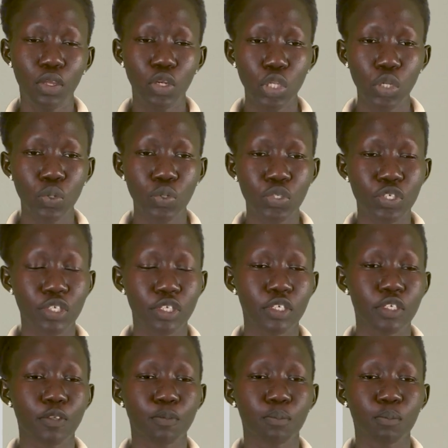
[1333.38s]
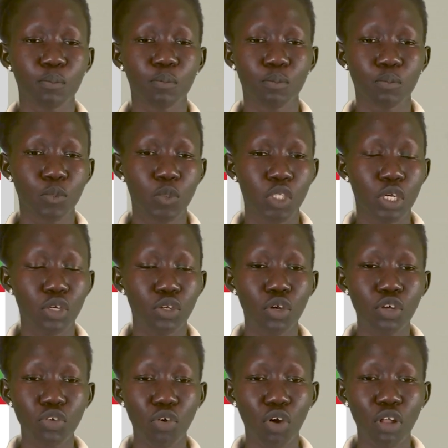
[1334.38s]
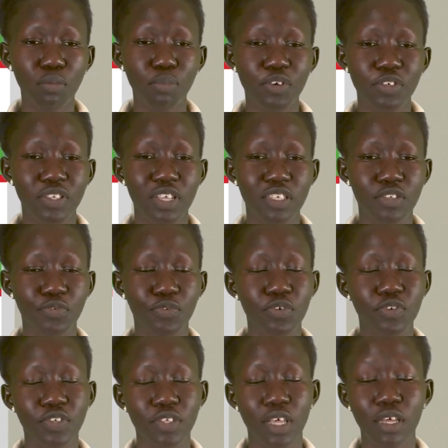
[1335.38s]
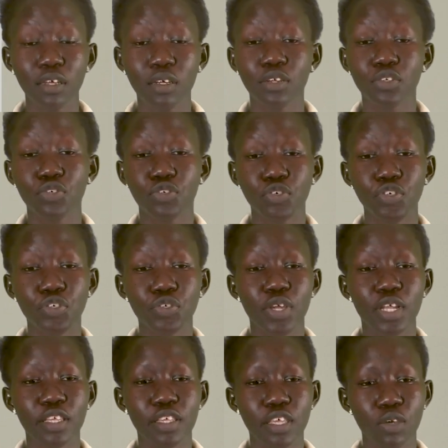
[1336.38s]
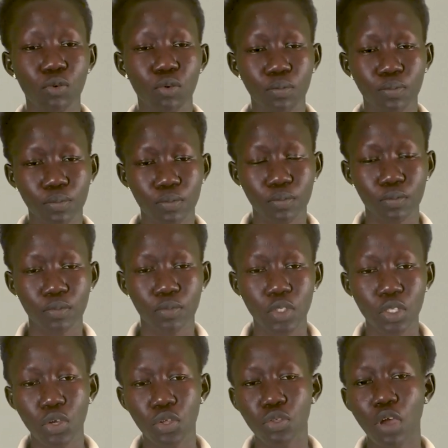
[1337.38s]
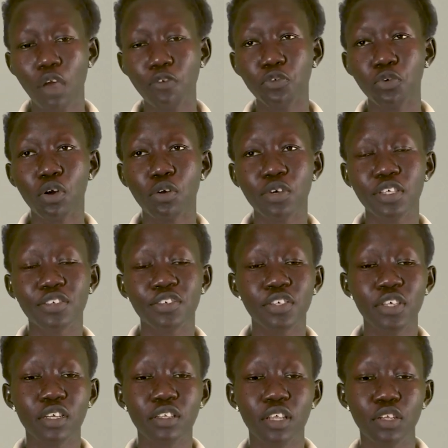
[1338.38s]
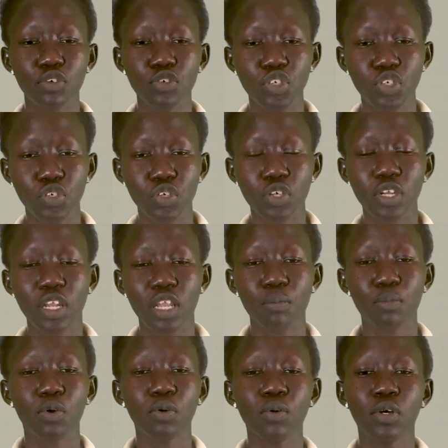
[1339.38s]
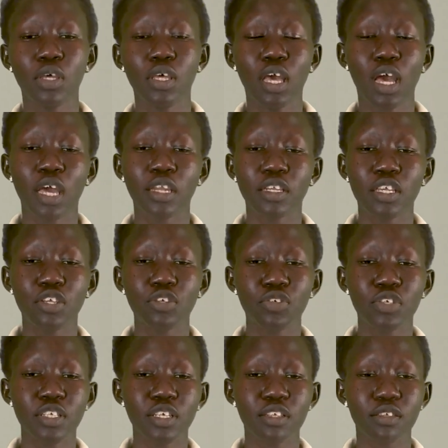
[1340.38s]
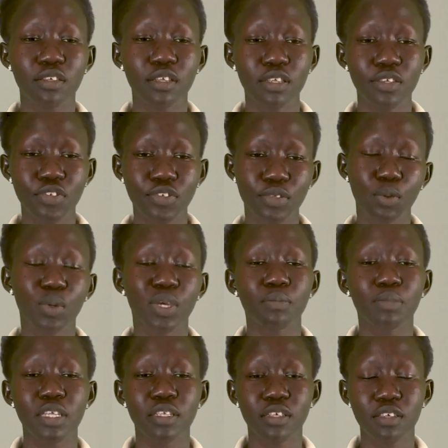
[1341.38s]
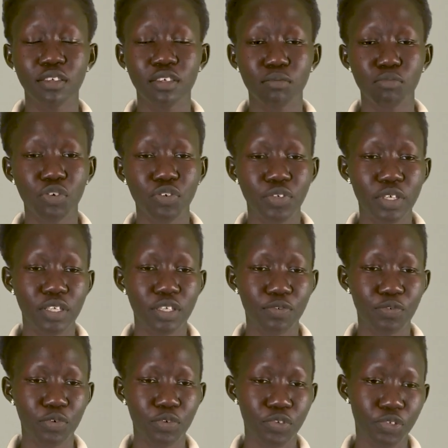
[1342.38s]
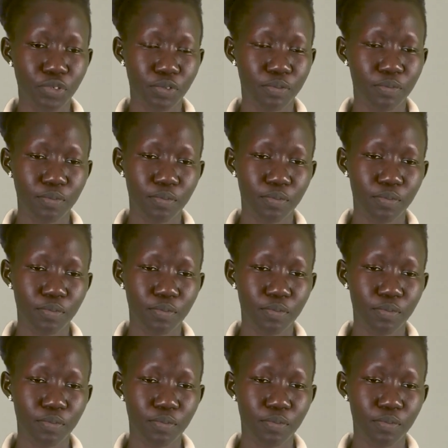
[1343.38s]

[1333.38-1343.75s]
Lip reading: Note, not all processed foods are nutritionally equal. You have to always check the nutrition label and ingredients list when purchasing processed foods.